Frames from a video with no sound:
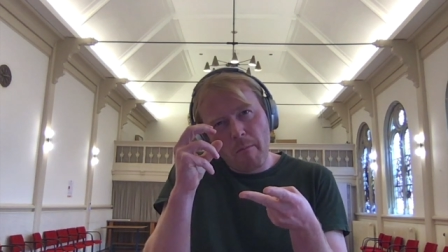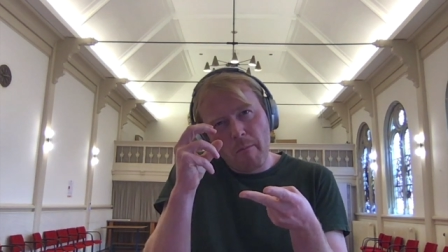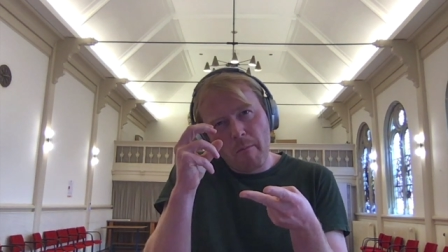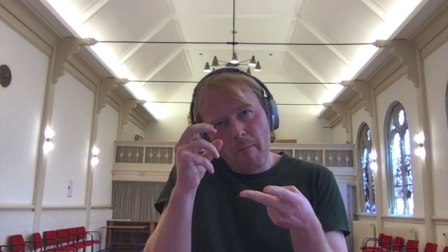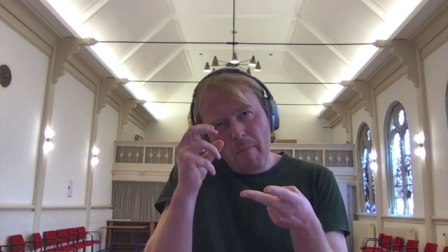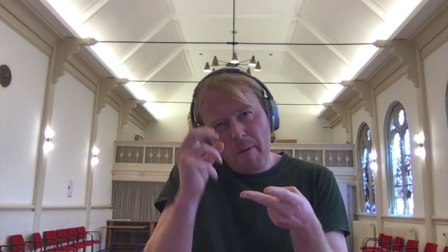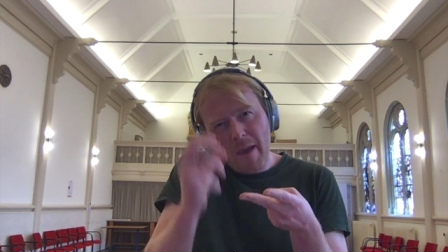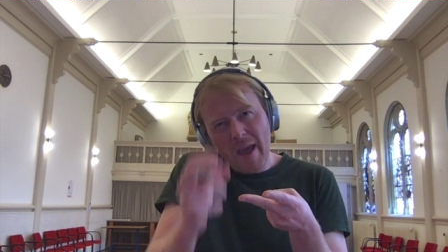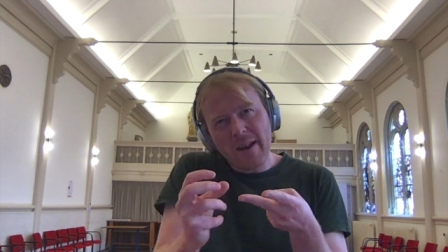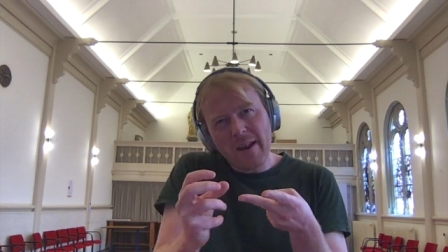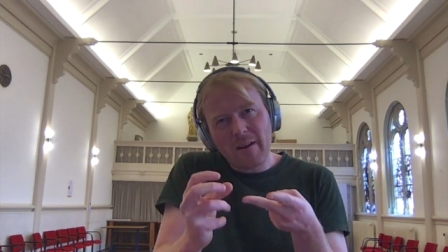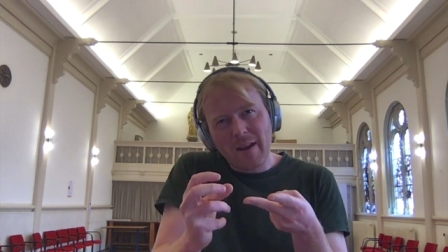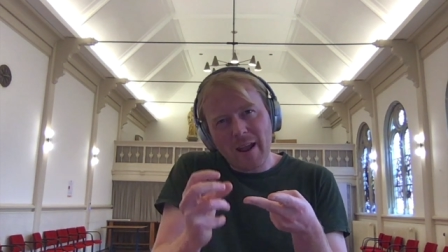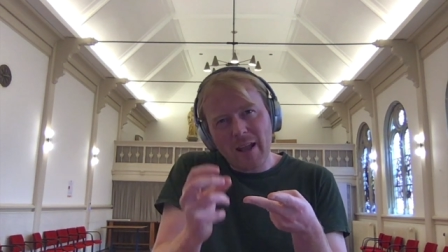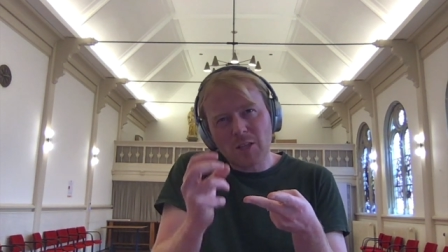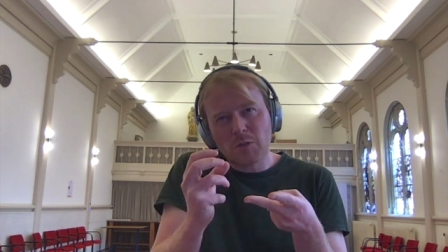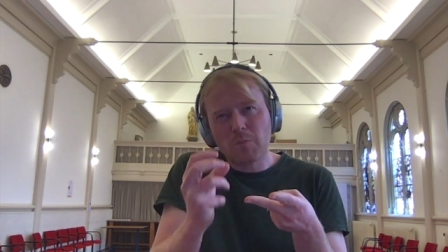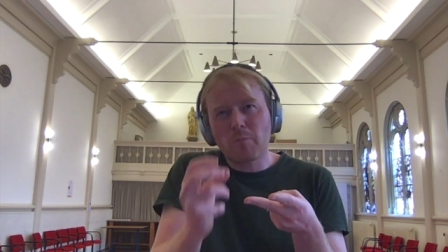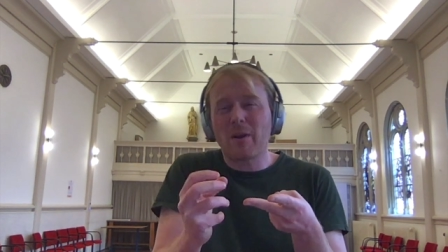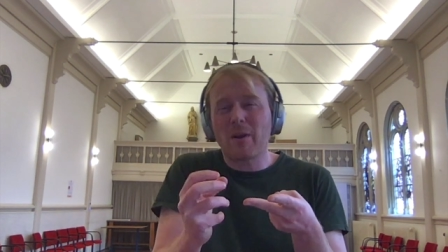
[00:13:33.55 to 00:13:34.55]
better
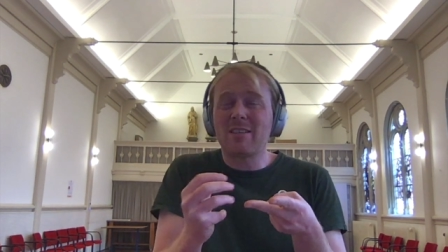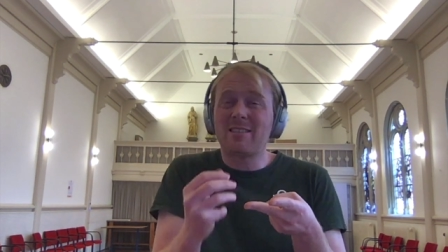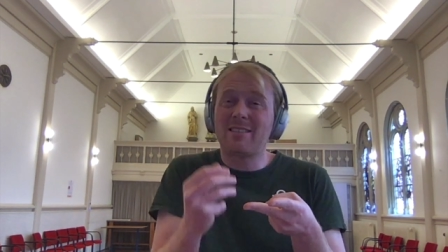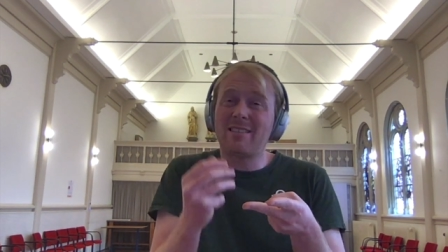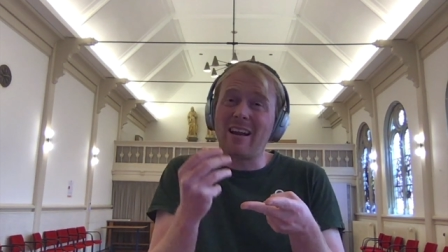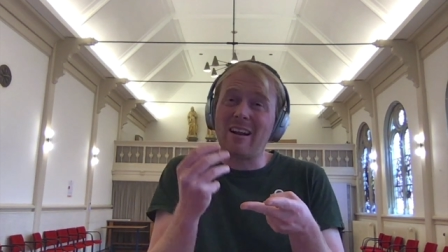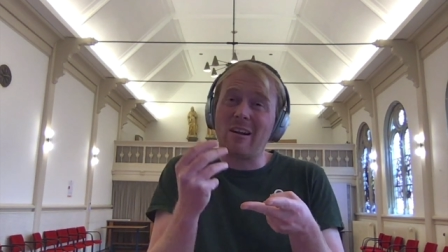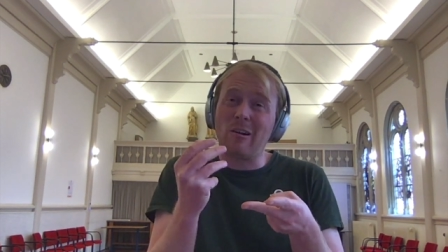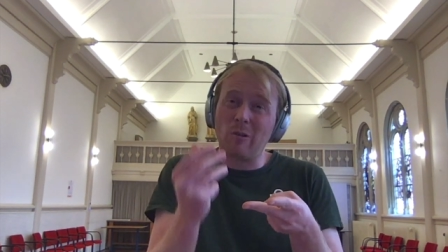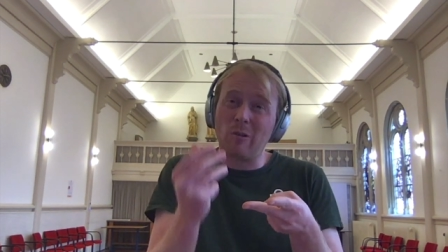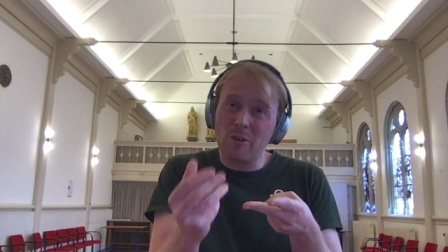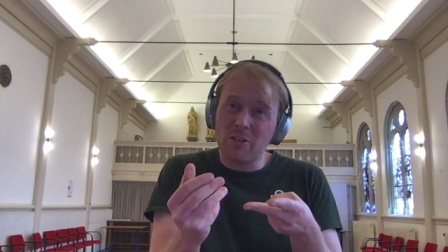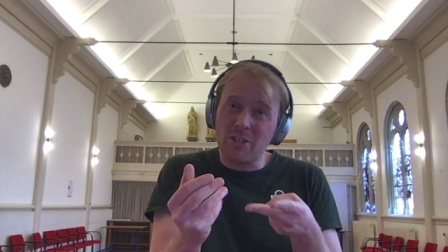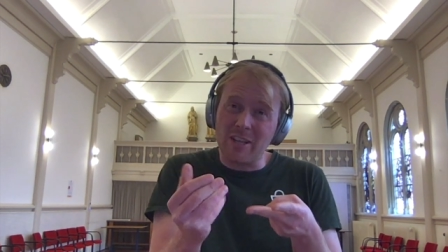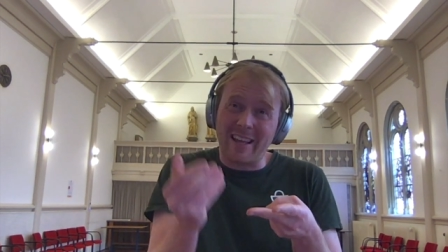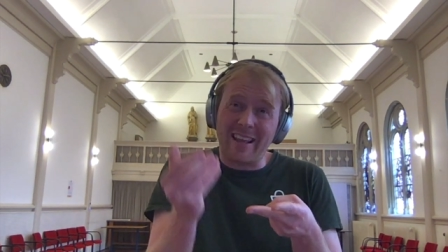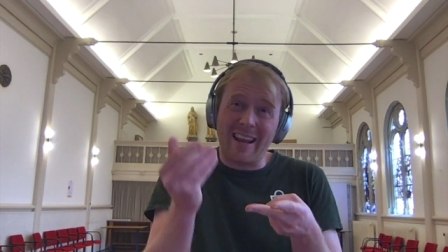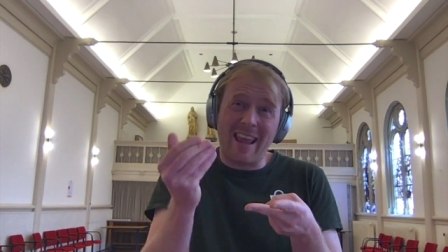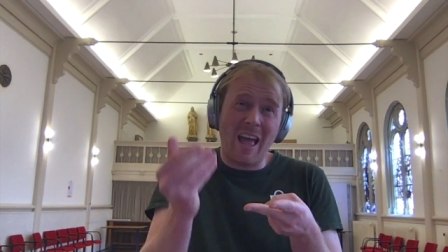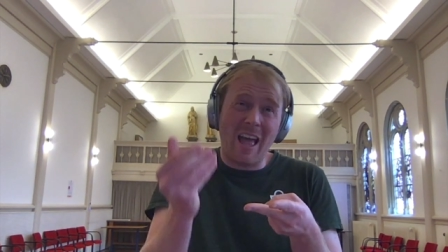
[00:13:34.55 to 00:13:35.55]
express their logic,
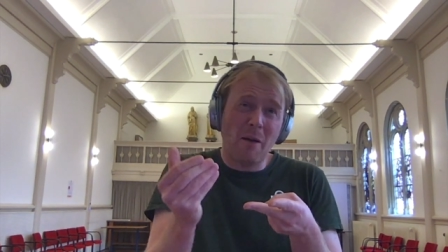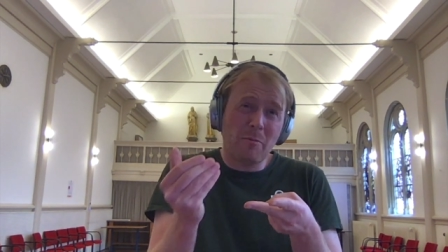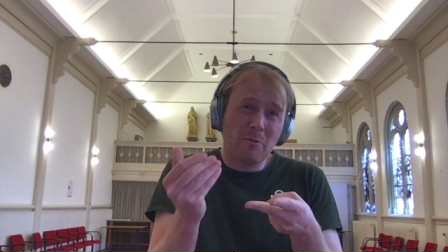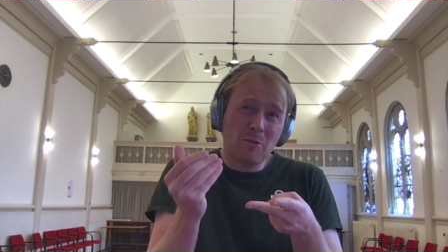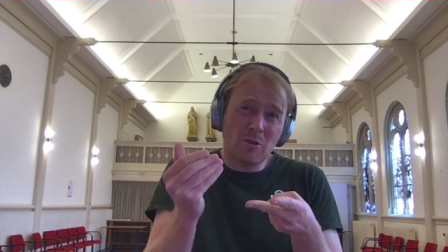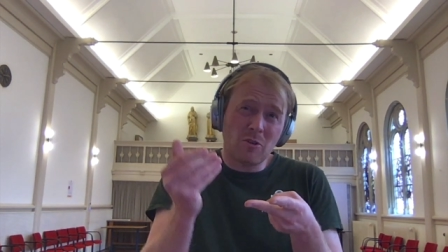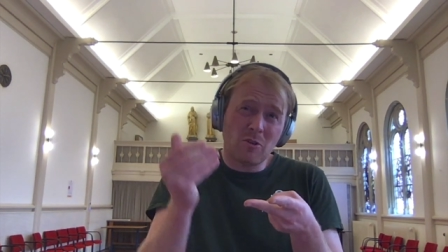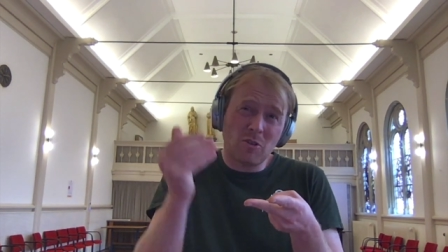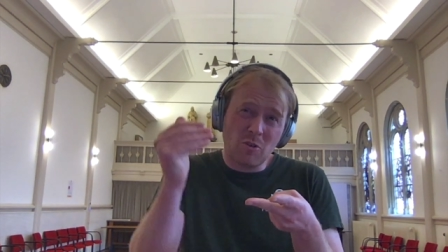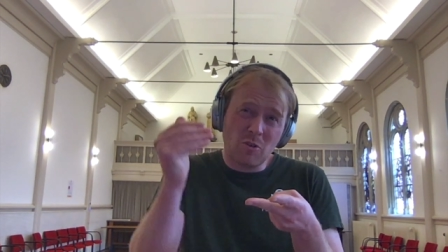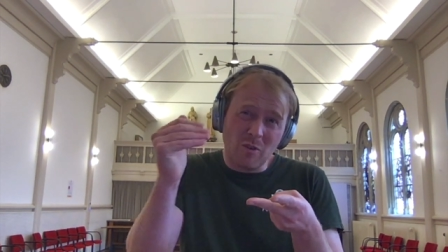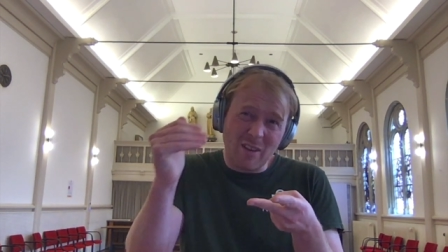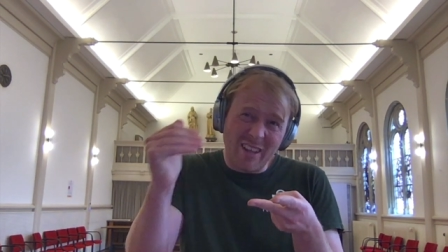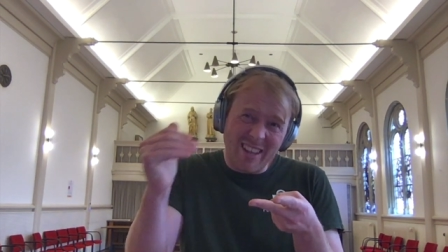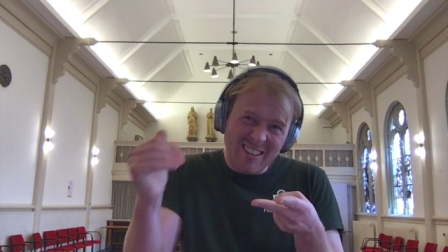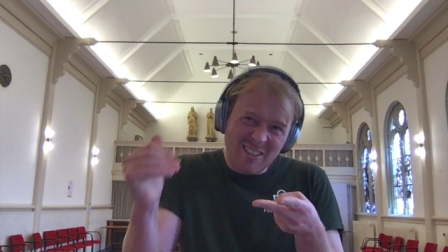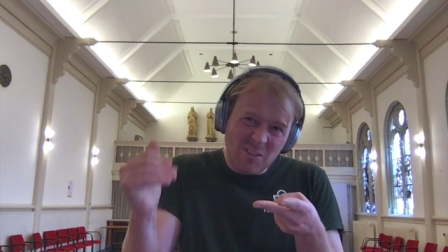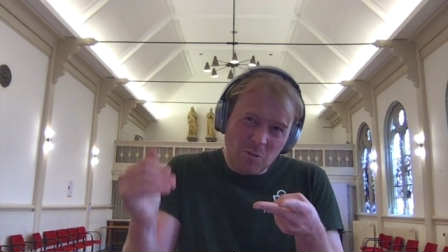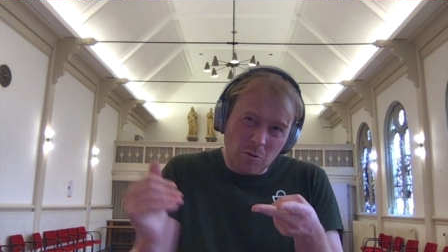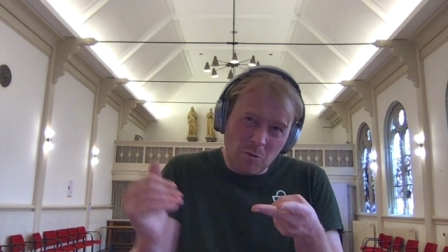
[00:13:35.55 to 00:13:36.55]
and help students
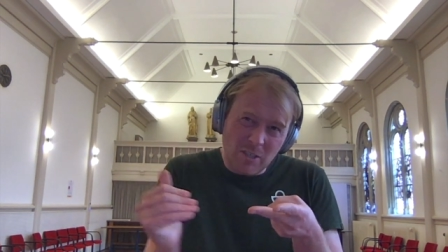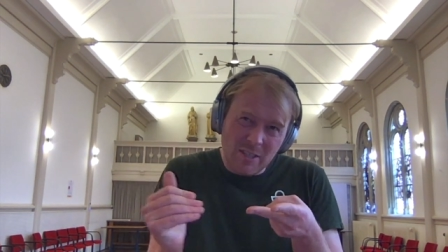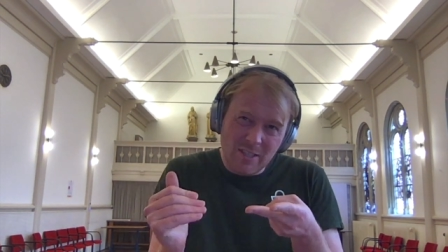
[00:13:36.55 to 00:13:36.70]
to